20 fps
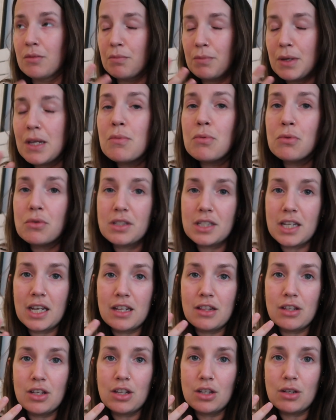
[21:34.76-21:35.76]
people
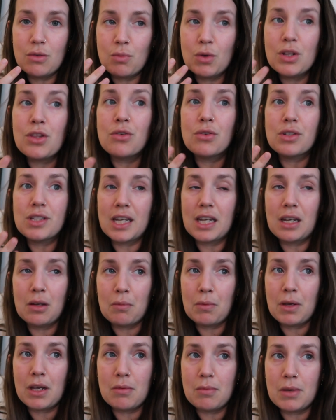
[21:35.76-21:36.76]
say that with your
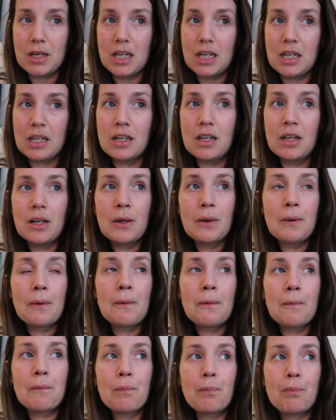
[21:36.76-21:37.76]
second baby,
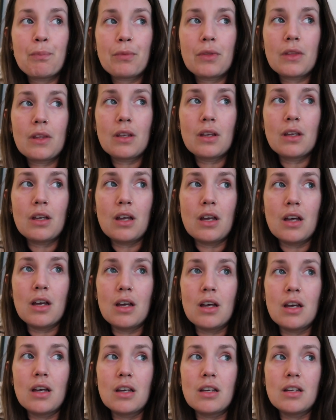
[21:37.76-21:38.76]

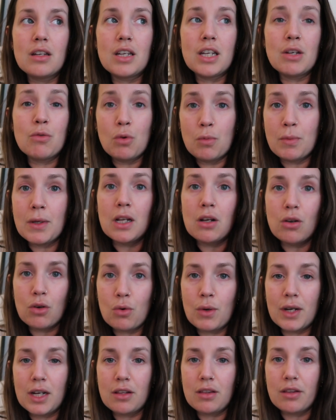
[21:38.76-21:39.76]
it will be a lot
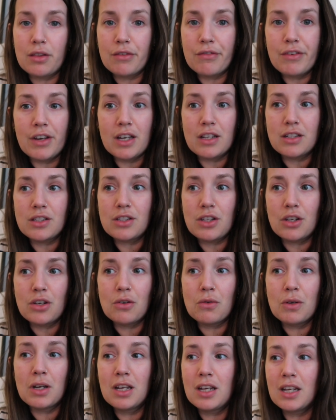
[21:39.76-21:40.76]
quicker than the first.
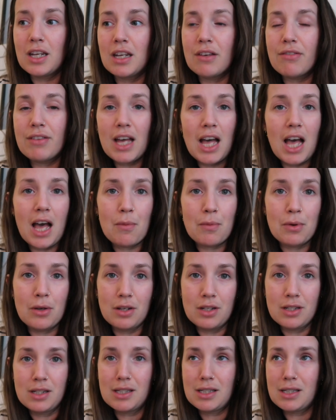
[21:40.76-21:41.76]
So if that
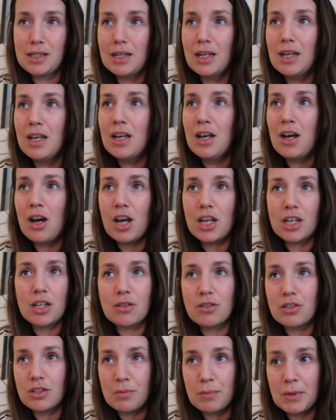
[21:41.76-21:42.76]
happens, I
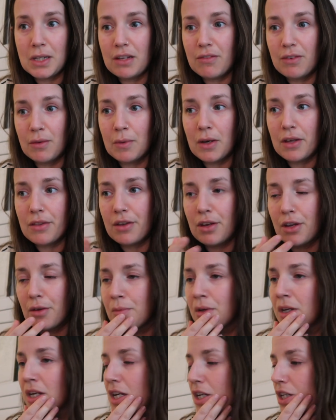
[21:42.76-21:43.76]
could just be giving birth at
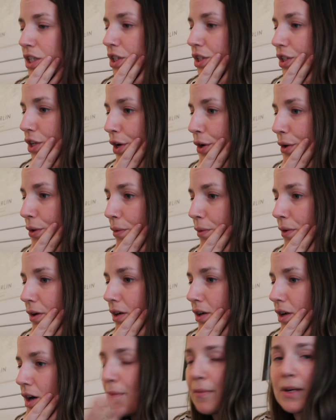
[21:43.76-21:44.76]
home. So,
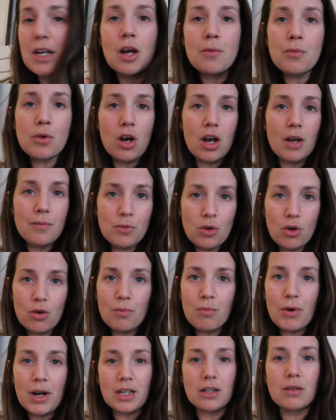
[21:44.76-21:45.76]
I mean, I'm
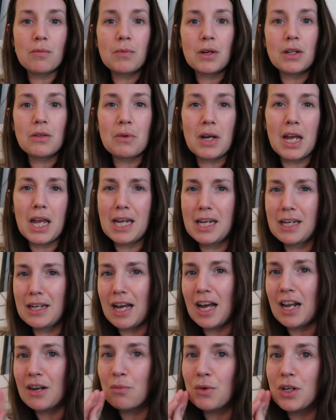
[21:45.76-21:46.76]
not pregnant, by the
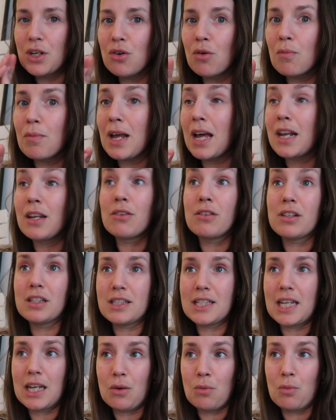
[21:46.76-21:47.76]
way, and we're not planning on the
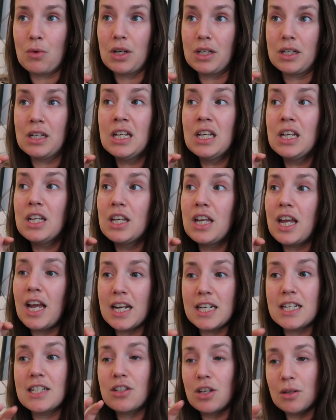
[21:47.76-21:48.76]
second one
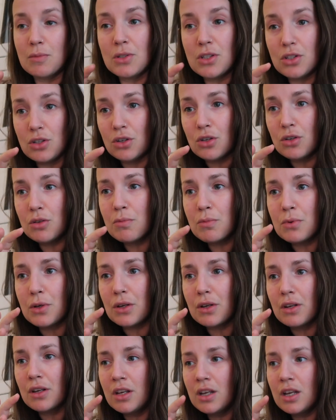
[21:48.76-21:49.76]
anytime soon,
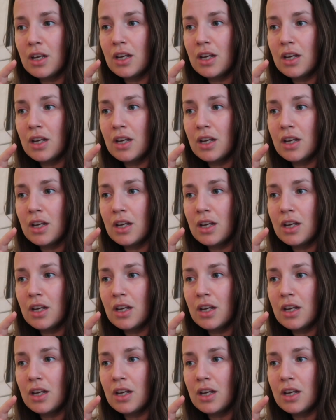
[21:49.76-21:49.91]
but